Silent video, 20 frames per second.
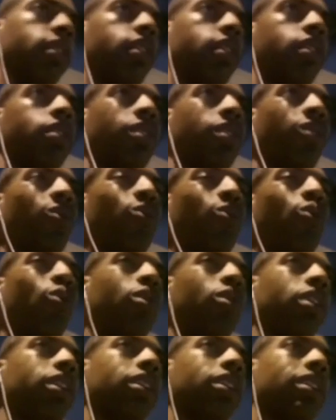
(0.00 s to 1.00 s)
No
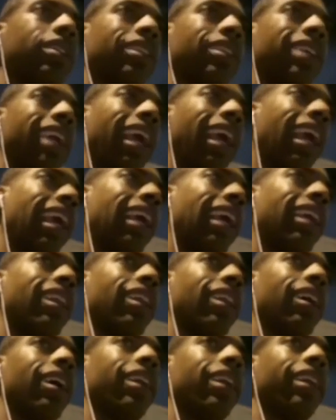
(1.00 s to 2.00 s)
one can
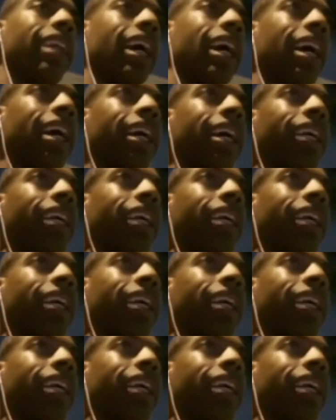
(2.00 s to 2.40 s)
align